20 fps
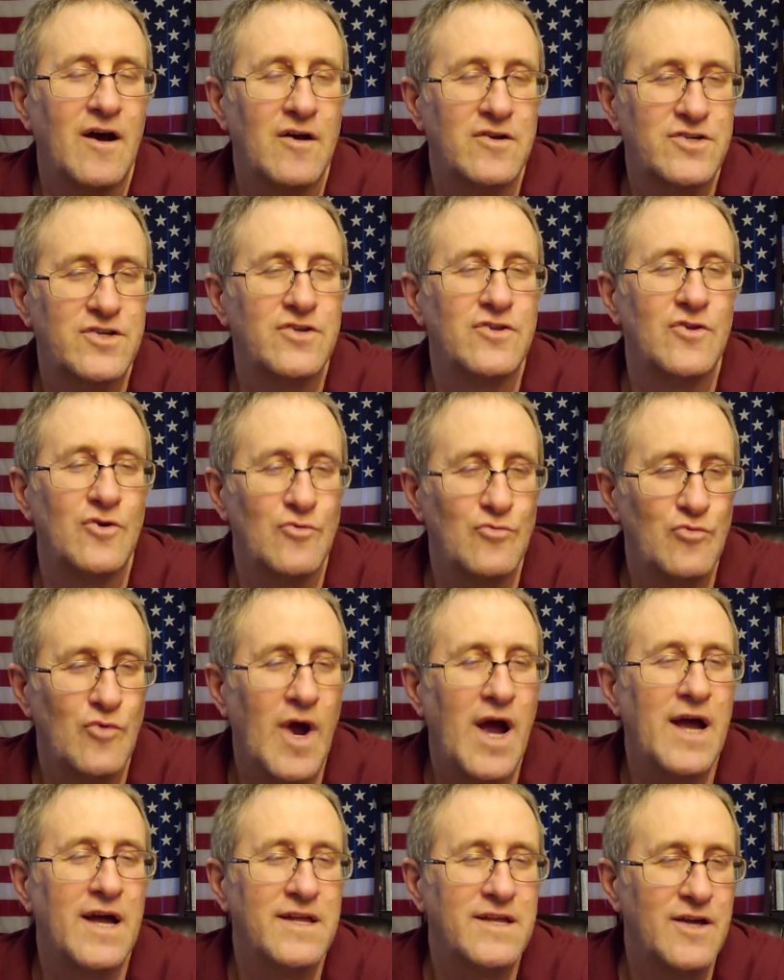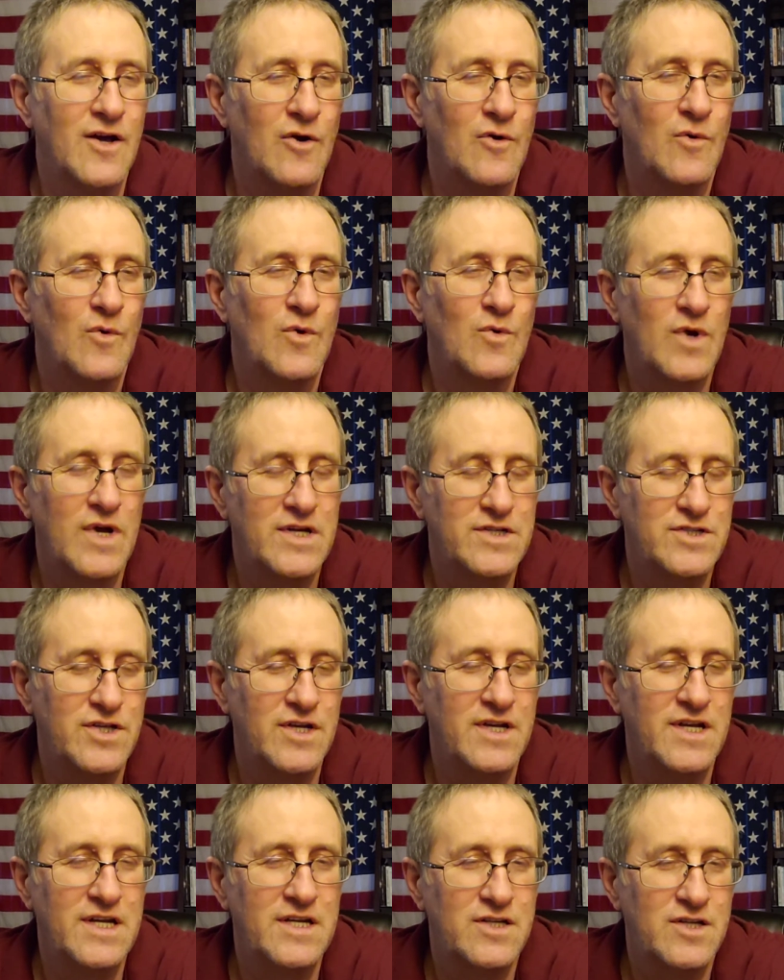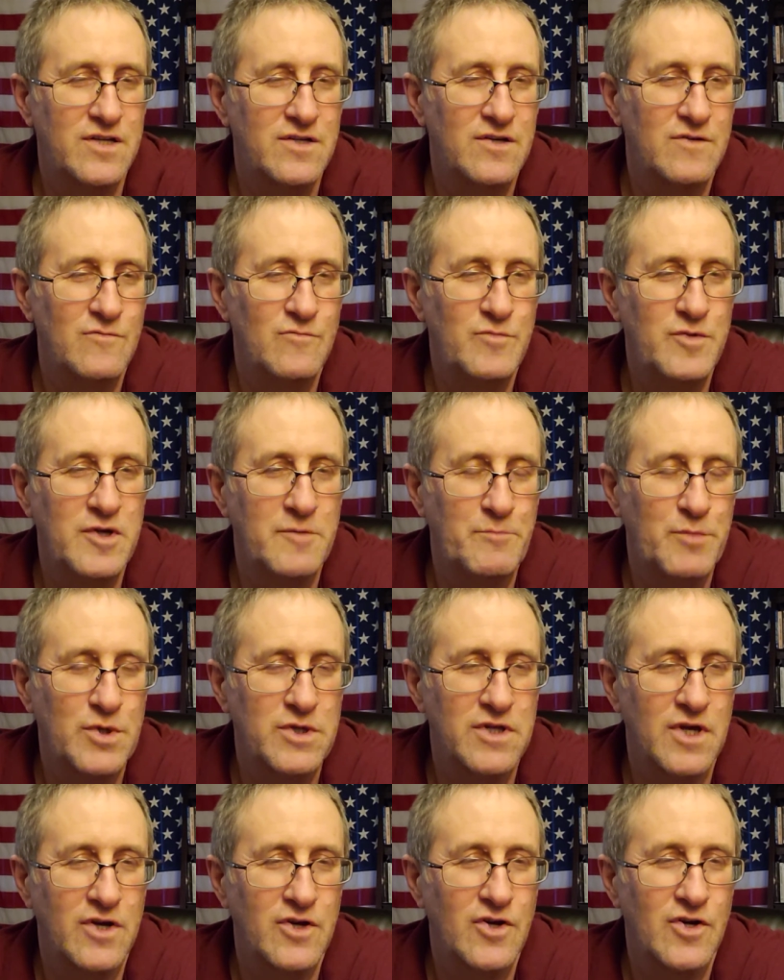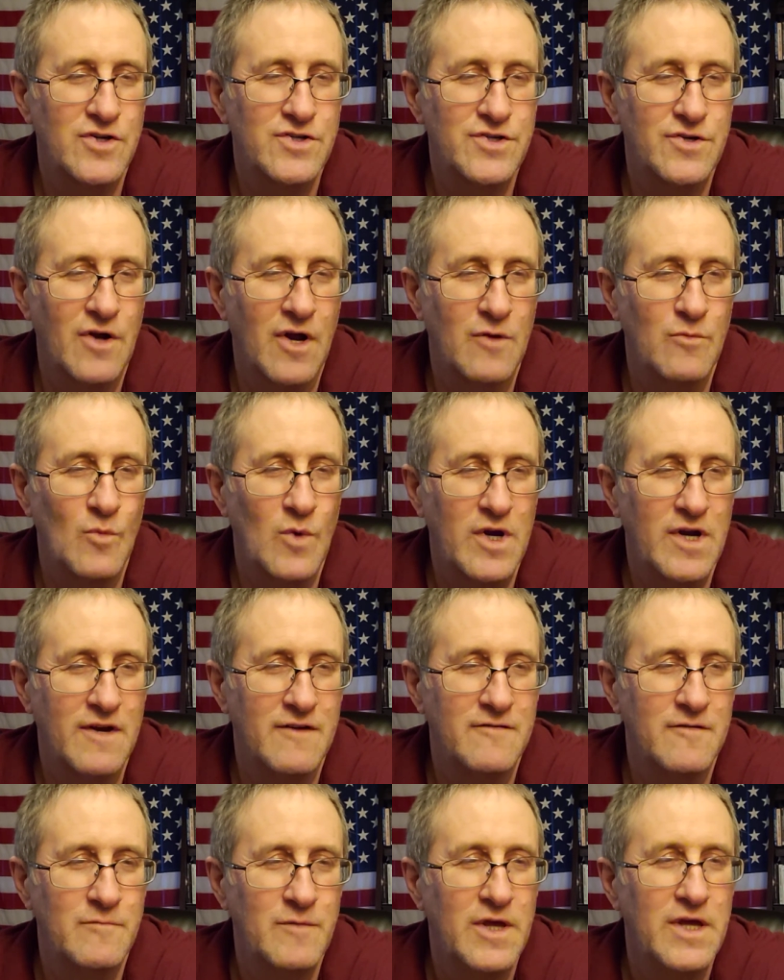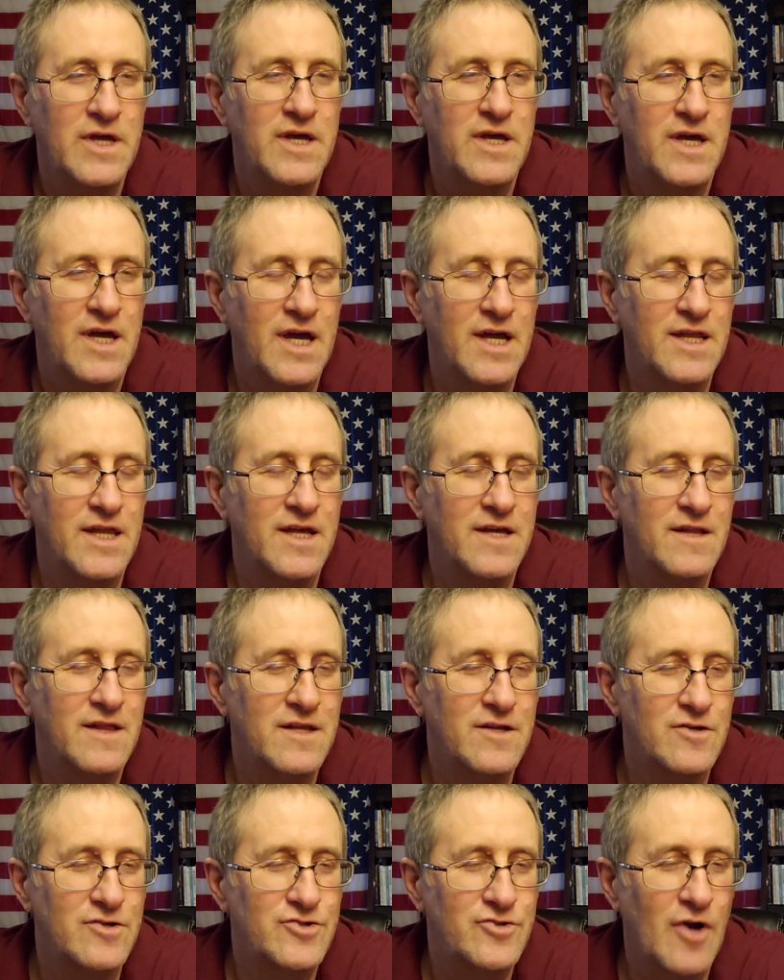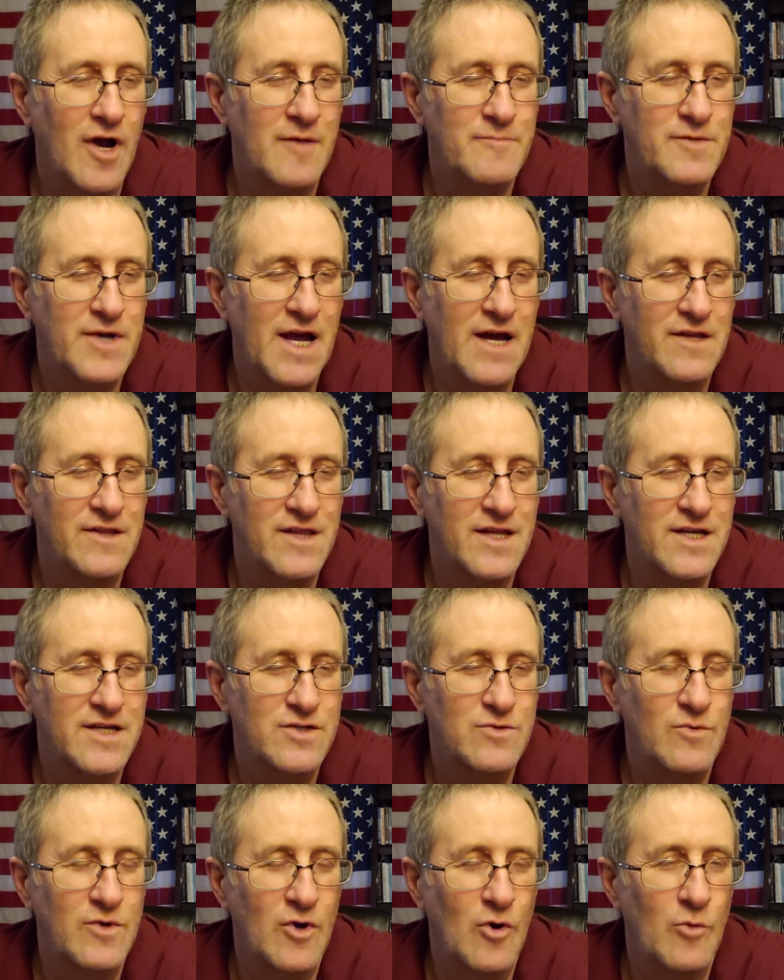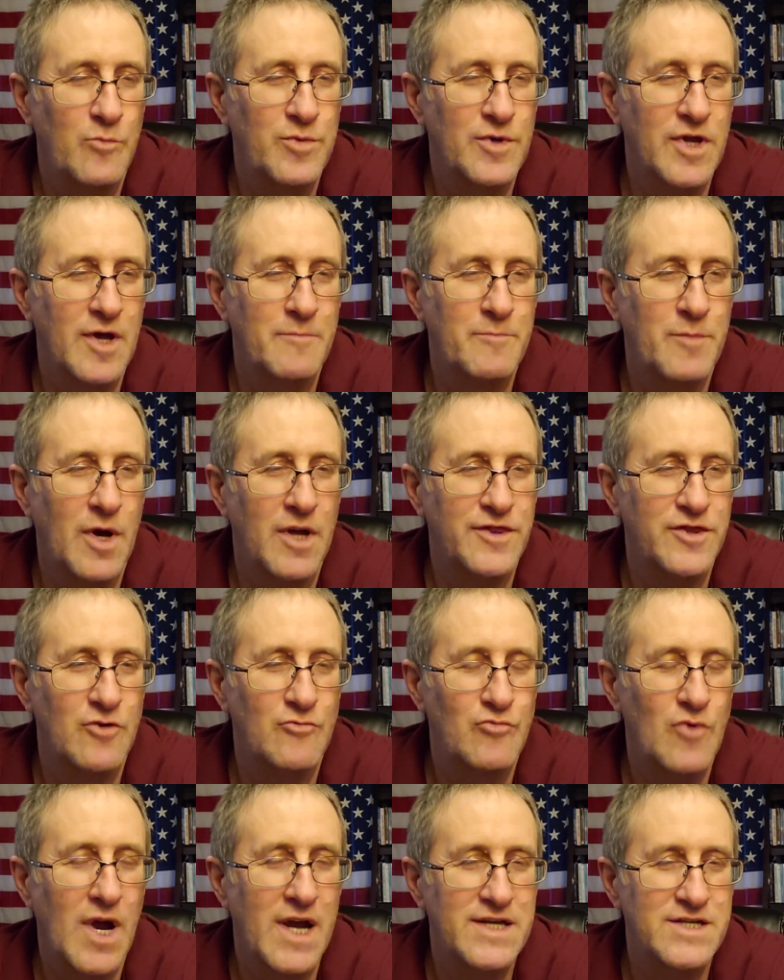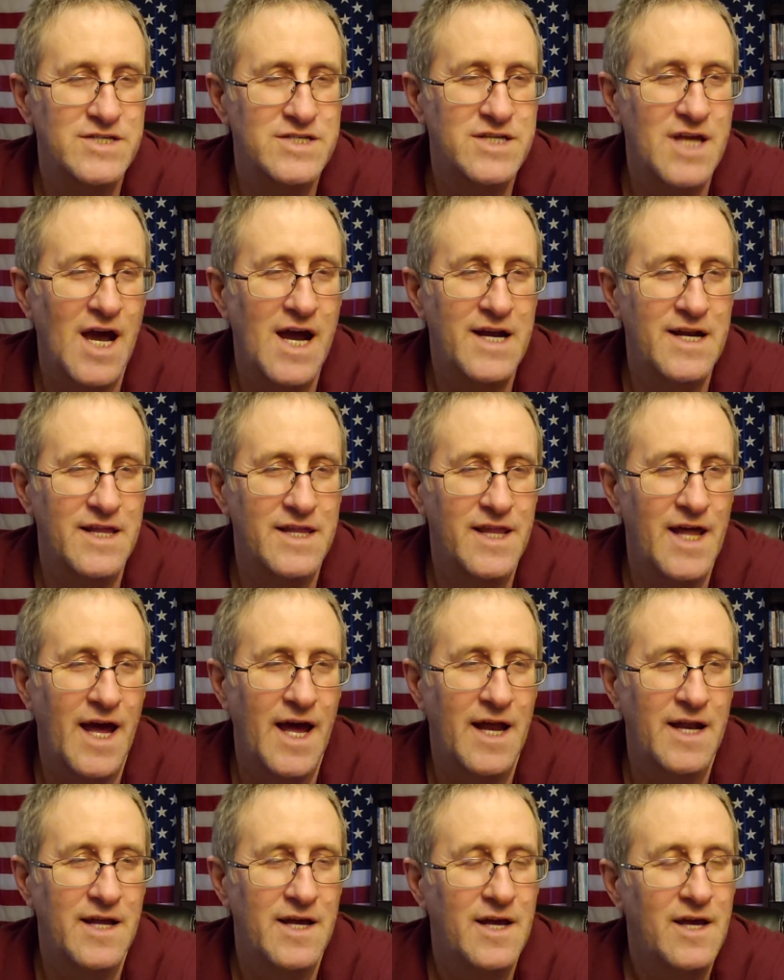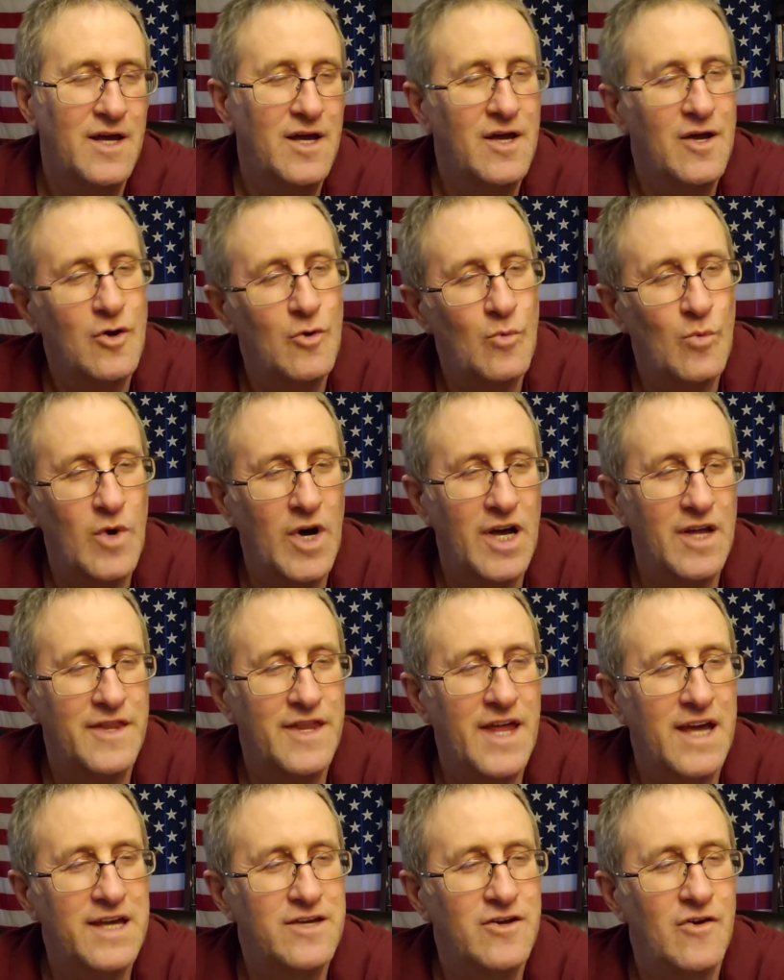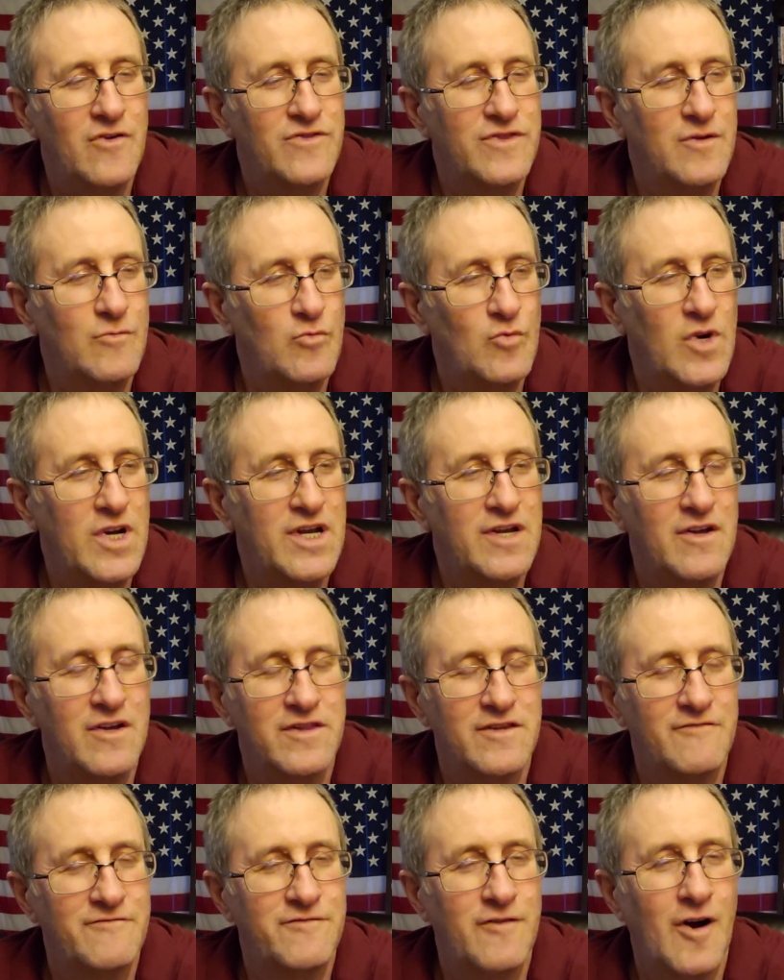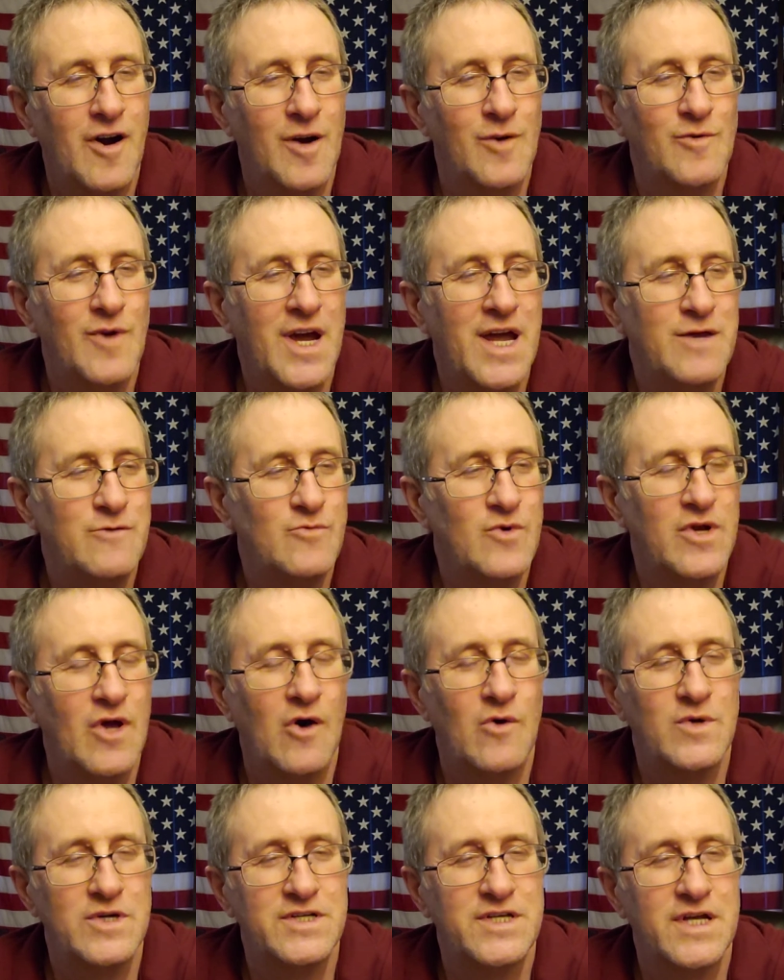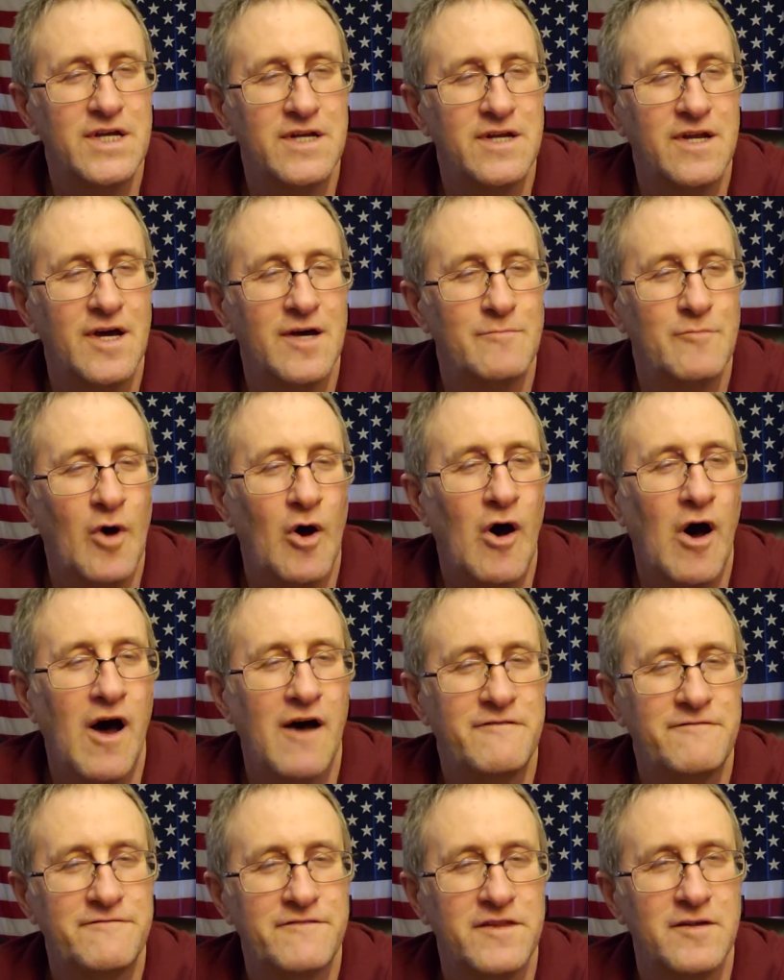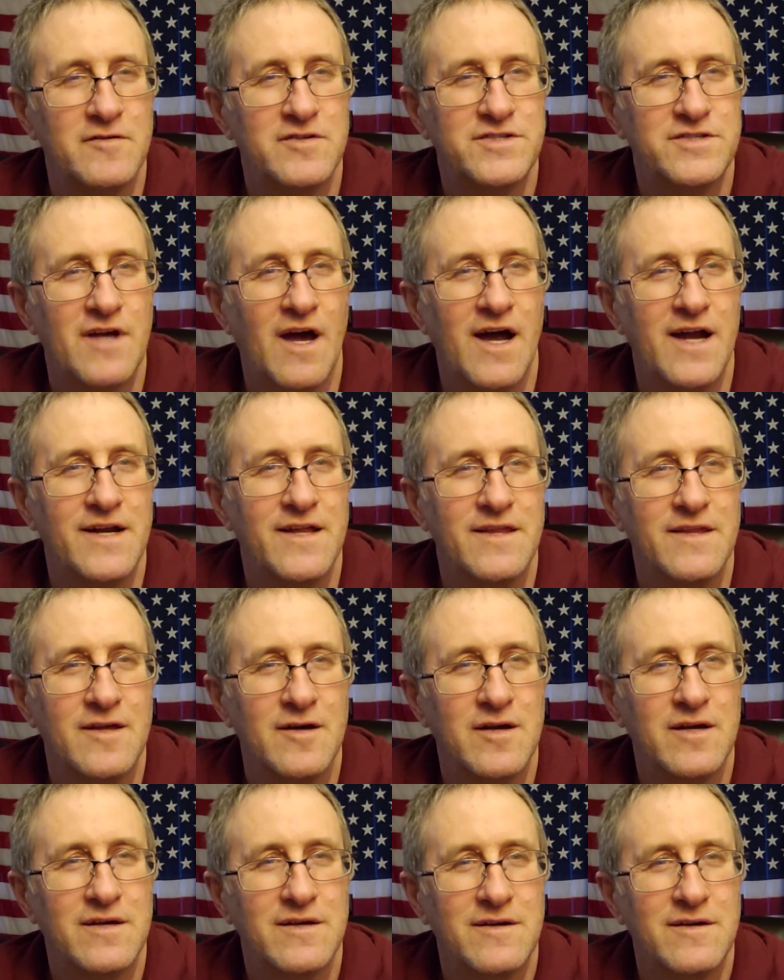to the right, as you put the cursor on one of them, and the little drop down list would open up on the right side of that. While the one on the far right would always end up off the side of the